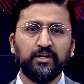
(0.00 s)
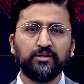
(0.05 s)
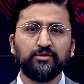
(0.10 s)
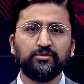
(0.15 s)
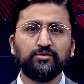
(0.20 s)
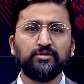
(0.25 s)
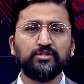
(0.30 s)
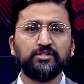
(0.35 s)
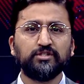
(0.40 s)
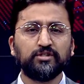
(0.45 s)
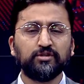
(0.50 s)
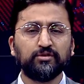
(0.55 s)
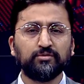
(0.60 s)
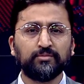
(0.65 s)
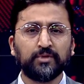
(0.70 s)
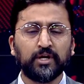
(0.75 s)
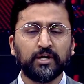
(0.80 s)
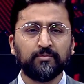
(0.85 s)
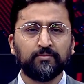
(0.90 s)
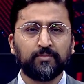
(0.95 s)
to
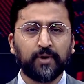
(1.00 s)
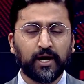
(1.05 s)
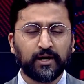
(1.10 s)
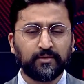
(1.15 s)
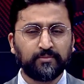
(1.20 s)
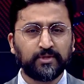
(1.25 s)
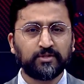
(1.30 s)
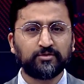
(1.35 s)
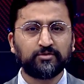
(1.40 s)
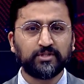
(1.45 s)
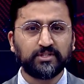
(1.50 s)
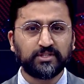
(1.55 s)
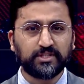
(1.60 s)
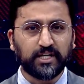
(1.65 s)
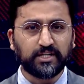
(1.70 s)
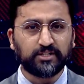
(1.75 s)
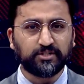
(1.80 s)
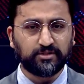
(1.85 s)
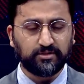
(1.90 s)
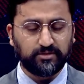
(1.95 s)
resume parliamentary
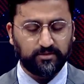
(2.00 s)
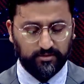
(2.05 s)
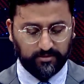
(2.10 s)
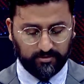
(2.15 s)
session.